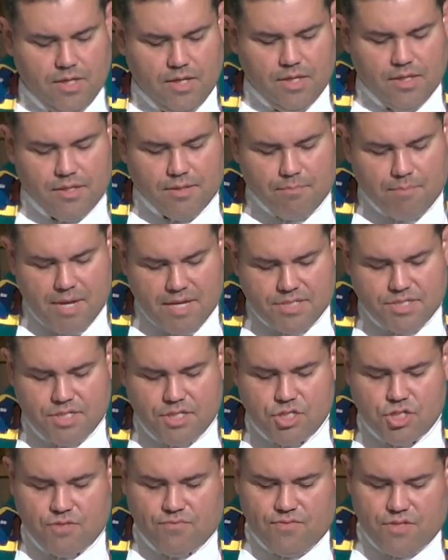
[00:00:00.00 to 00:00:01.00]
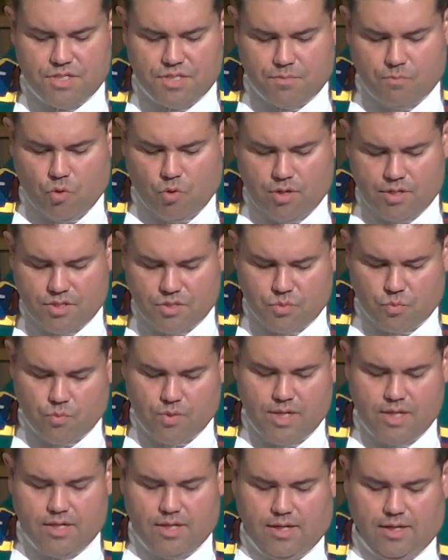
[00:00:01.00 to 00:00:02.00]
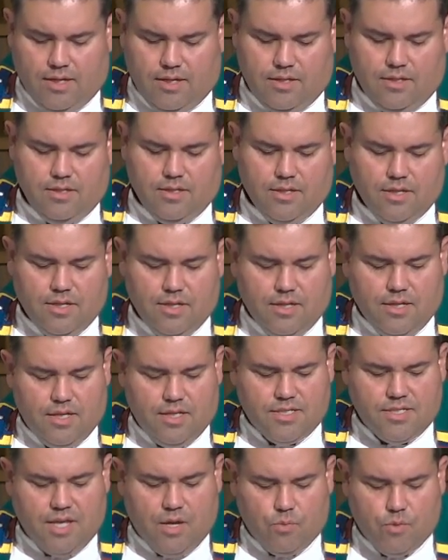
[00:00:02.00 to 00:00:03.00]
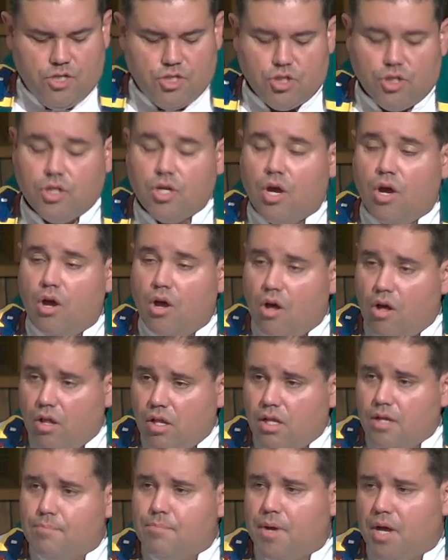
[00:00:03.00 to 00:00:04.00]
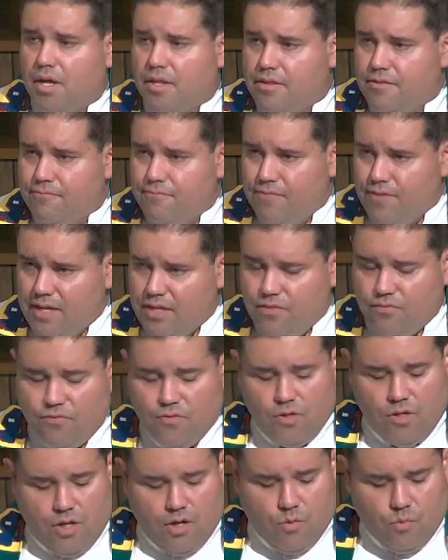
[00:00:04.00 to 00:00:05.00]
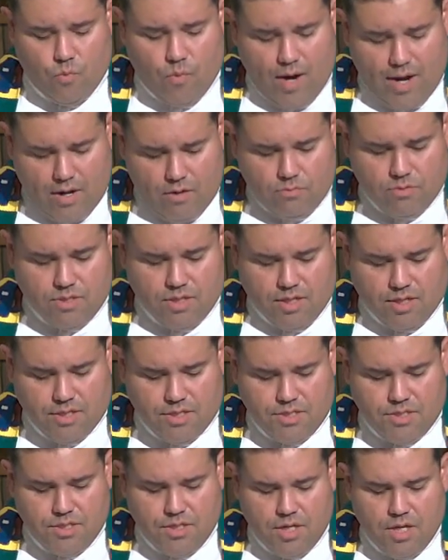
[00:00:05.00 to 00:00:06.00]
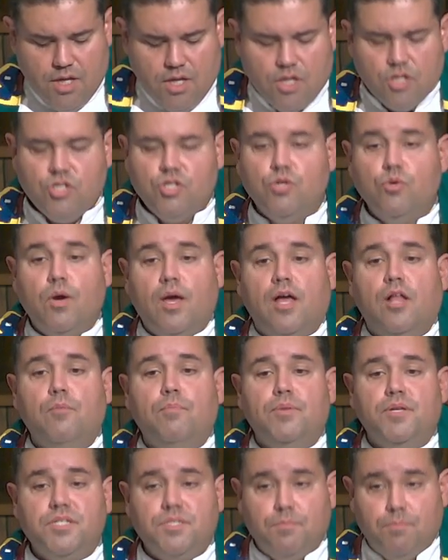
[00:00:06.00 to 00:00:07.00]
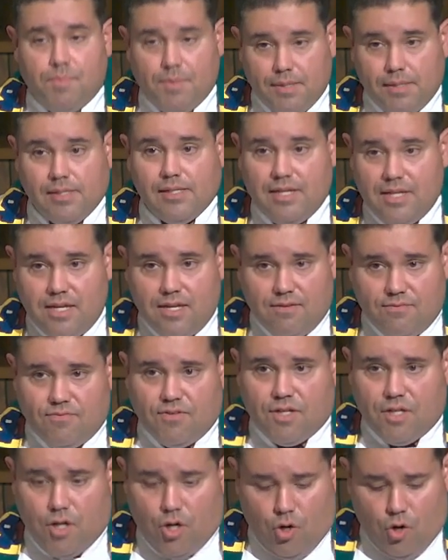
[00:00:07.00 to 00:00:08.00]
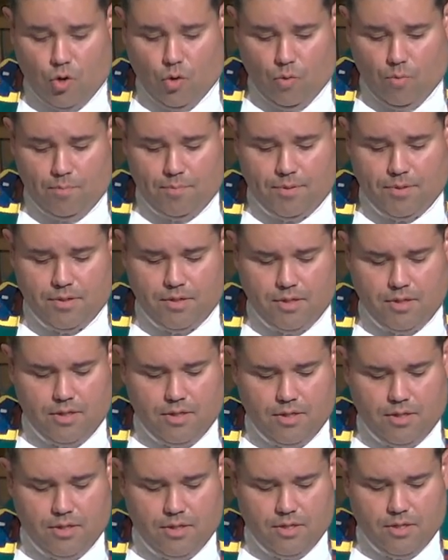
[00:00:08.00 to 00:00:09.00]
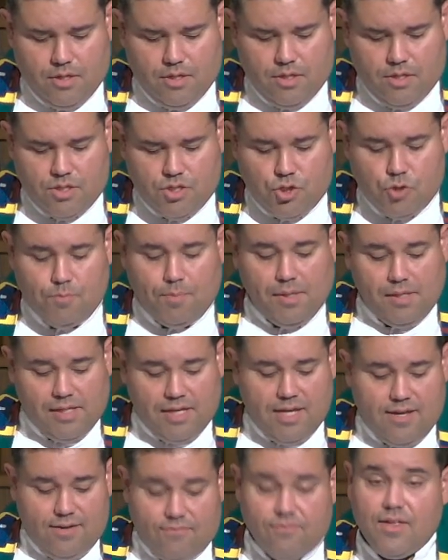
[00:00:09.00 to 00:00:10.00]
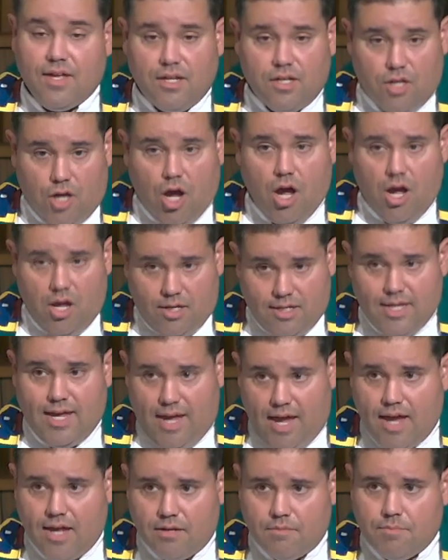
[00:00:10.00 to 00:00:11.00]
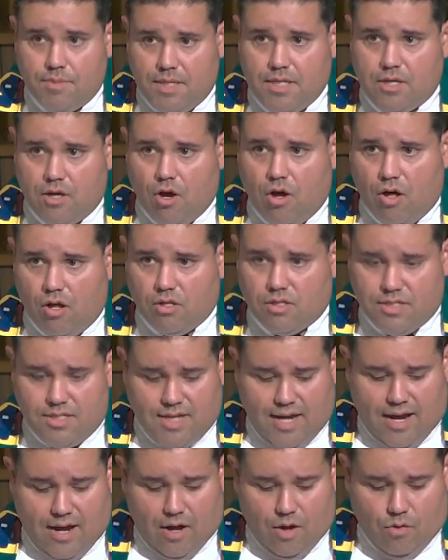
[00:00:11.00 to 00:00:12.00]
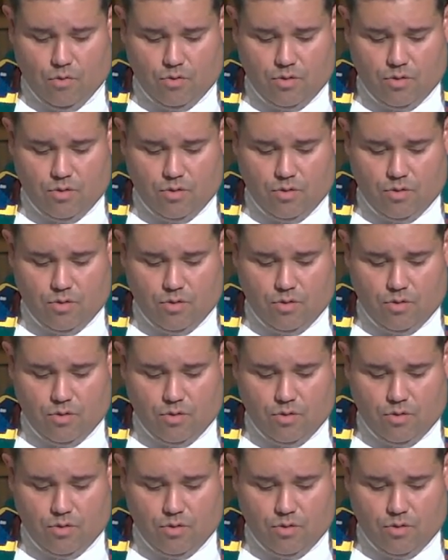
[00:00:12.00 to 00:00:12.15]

The message of this morning's reading is that we should call upon the faithful around us to help us believe in hope, to believe that God can be called down